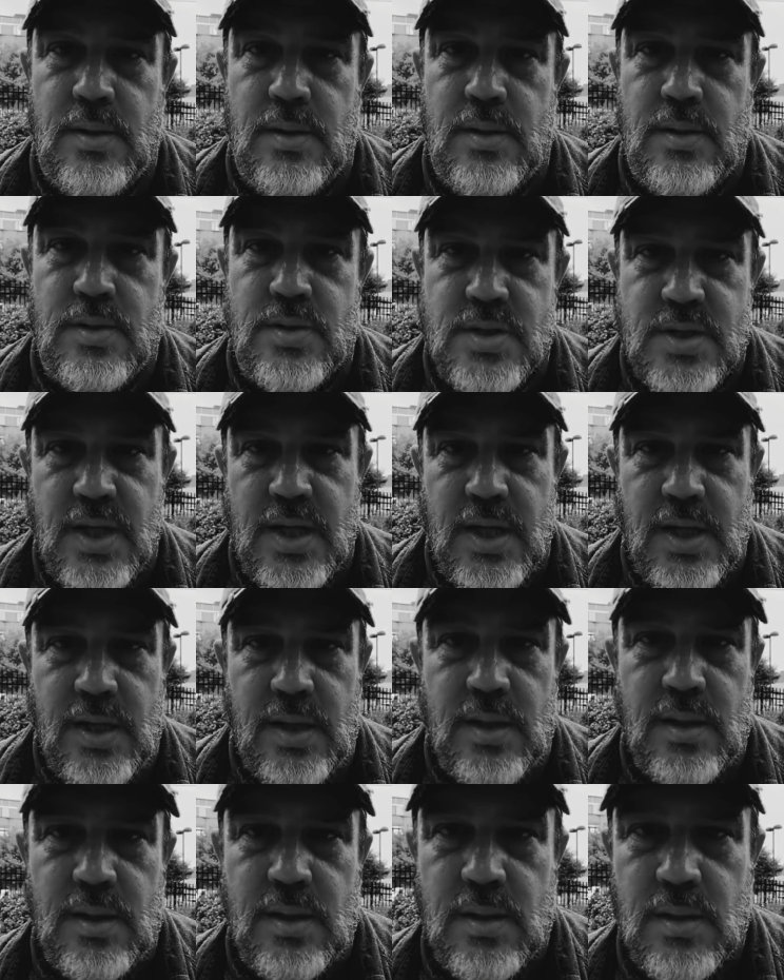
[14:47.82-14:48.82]
You're
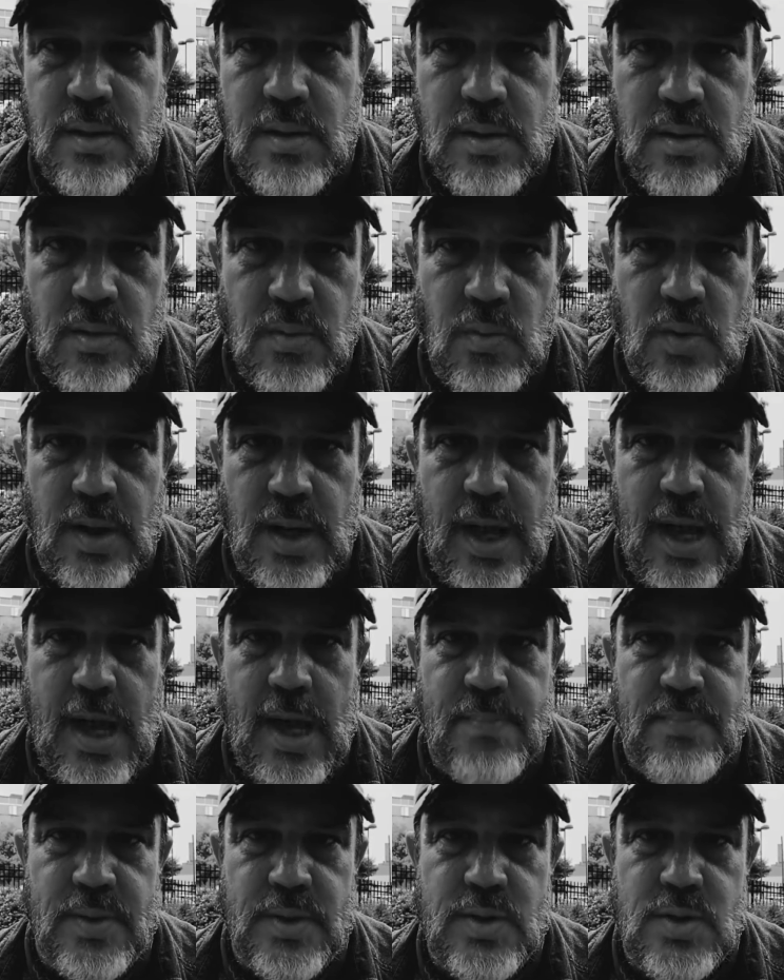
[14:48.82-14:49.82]
seeing what
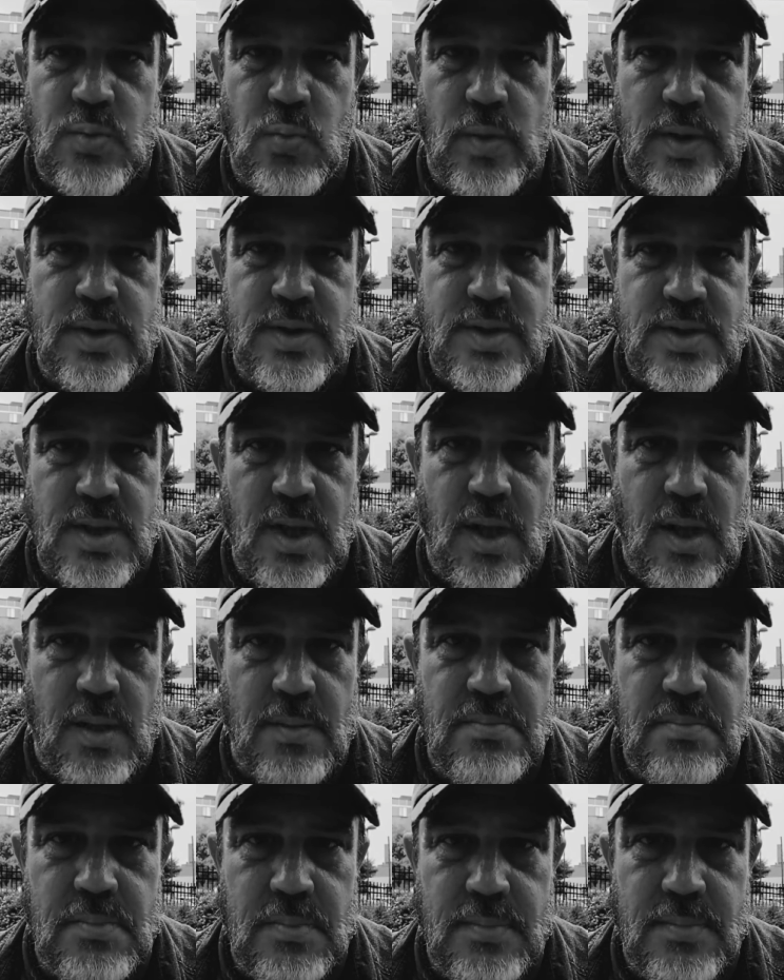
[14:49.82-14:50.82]
happens when
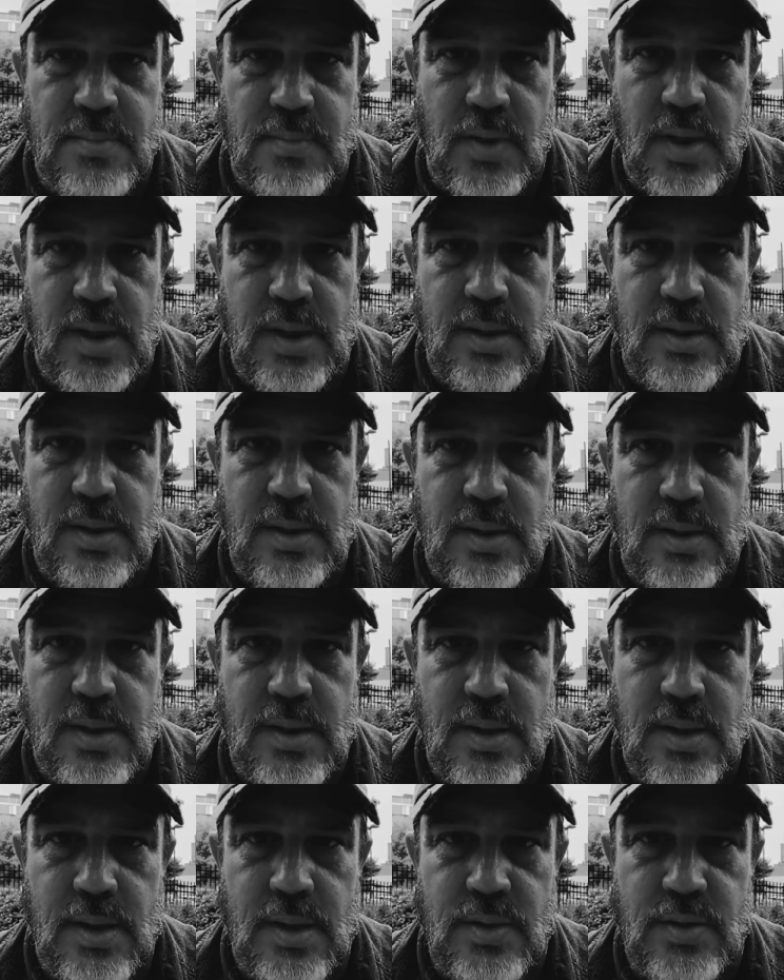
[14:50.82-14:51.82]
some, right,
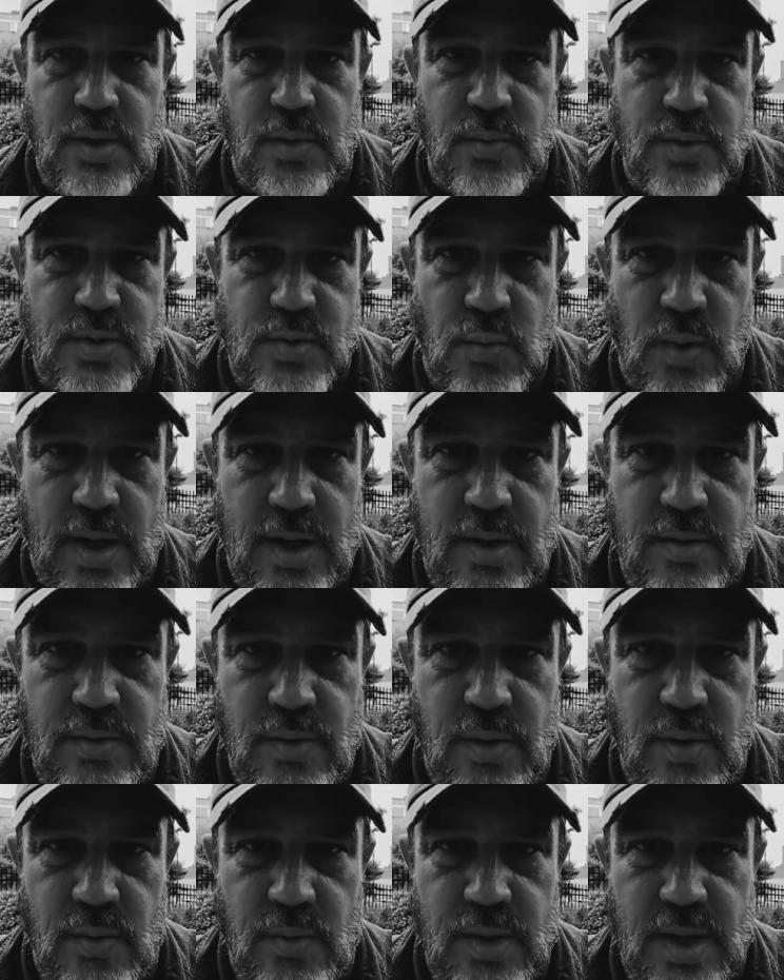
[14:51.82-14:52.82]
do what's right in
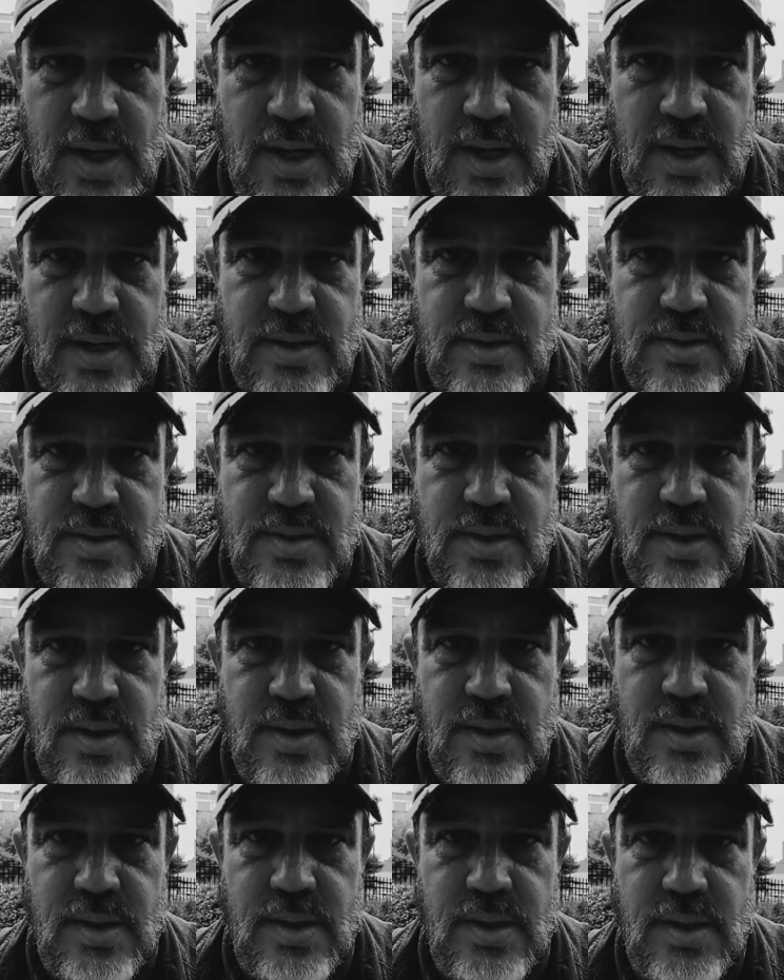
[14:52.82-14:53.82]
their own eyes,
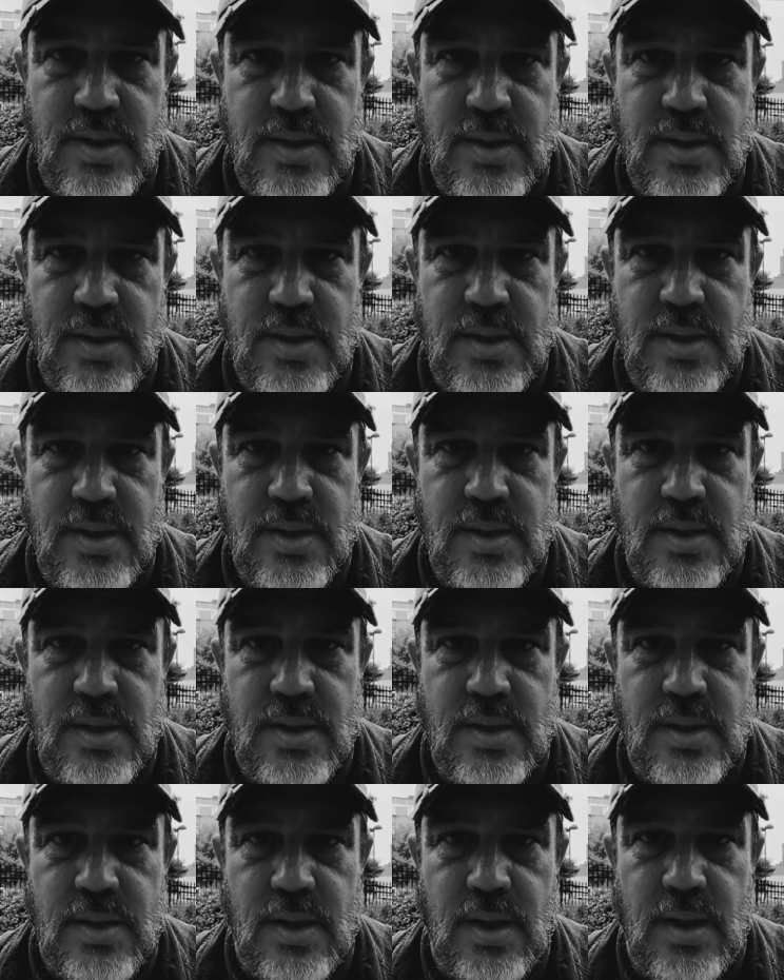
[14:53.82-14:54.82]

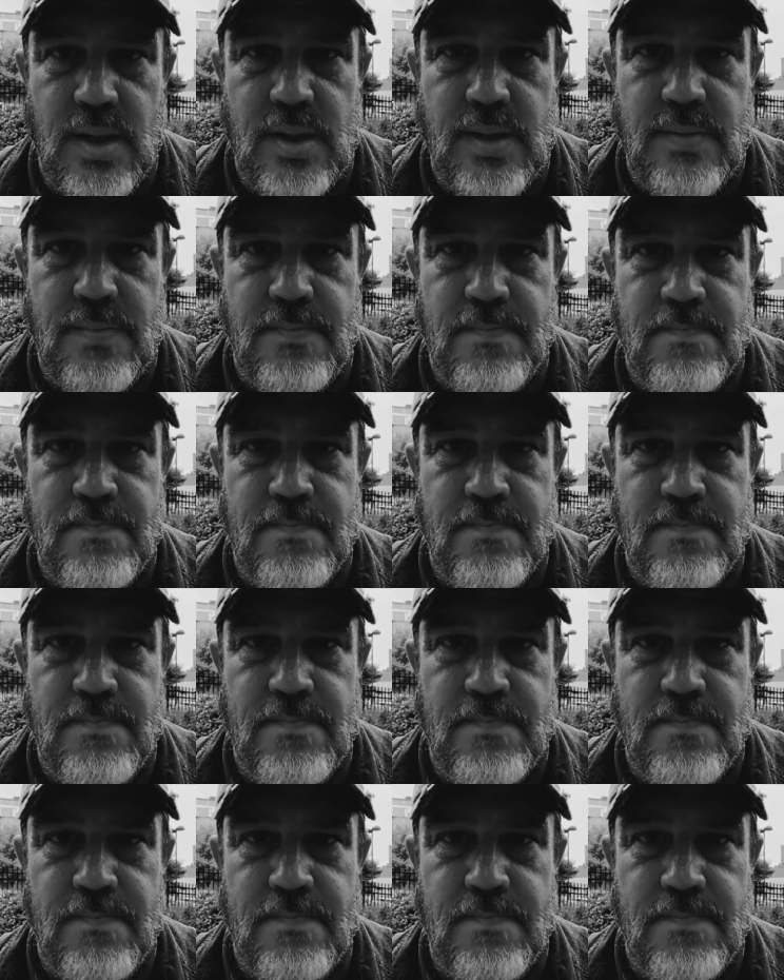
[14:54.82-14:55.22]
right?